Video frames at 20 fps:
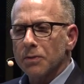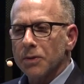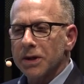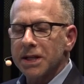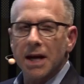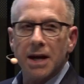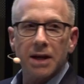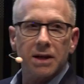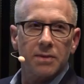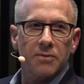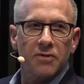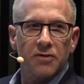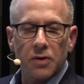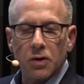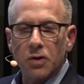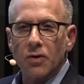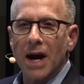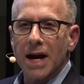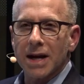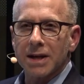We take them
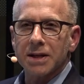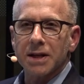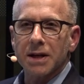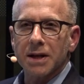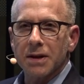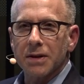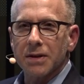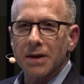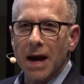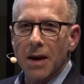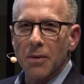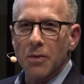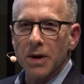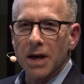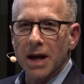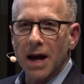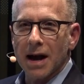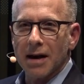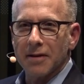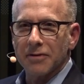for granted that
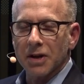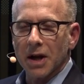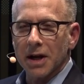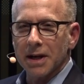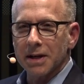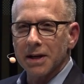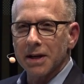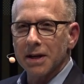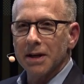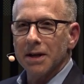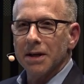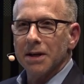we have like